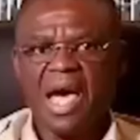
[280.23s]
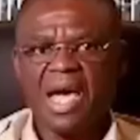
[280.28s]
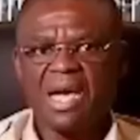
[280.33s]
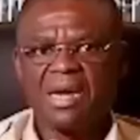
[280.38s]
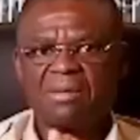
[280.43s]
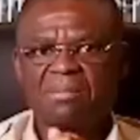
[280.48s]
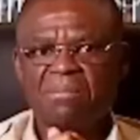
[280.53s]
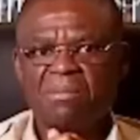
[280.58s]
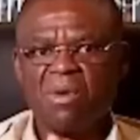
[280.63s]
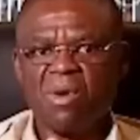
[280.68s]

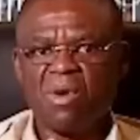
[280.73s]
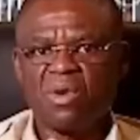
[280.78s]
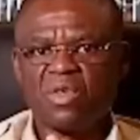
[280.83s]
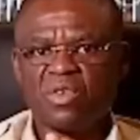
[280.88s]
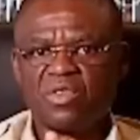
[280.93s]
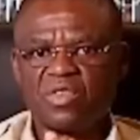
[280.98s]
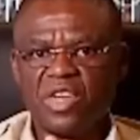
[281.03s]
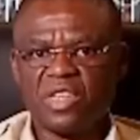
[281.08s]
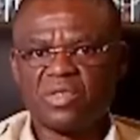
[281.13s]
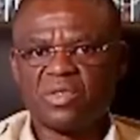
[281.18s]
and
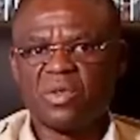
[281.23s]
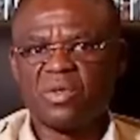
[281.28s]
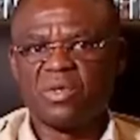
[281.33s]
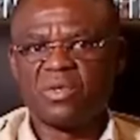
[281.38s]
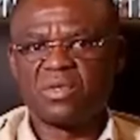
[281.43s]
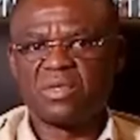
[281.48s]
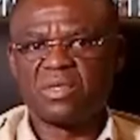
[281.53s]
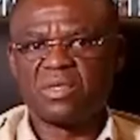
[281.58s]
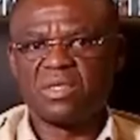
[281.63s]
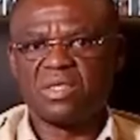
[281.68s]
more
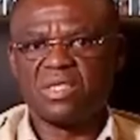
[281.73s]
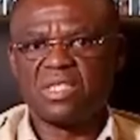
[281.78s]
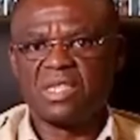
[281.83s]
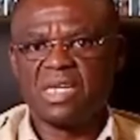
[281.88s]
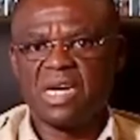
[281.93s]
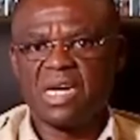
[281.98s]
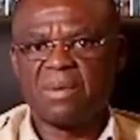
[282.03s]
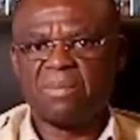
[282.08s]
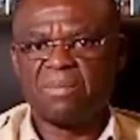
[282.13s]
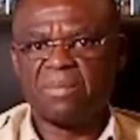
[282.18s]
resolute
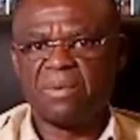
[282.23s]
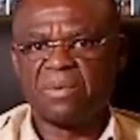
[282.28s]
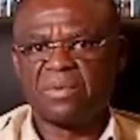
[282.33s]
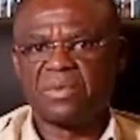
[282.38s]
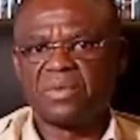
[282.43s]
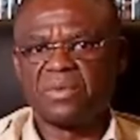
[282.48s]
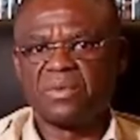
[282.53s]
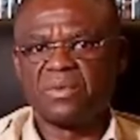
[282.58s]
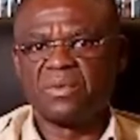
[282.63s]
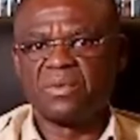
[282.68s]
in our
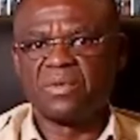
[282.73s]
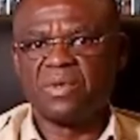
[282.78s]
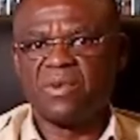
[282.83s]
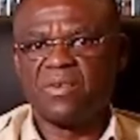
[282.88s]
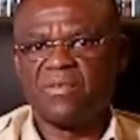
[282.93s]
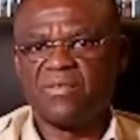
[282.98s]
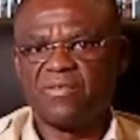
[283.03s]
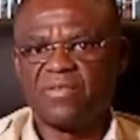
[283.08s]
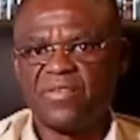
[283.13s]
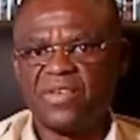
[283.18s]
pursuit
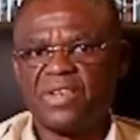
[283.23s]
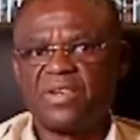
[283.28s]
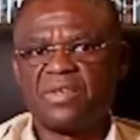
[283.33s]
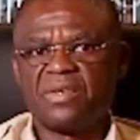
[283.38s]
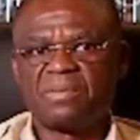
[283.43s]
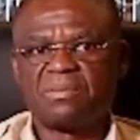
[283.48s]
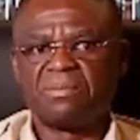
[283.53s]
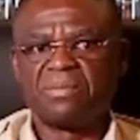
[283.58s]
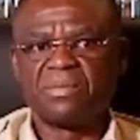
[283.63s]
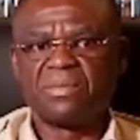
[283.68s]
of
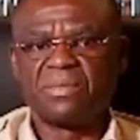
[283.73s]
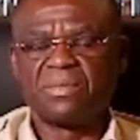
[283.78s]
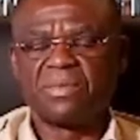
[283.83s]
freedom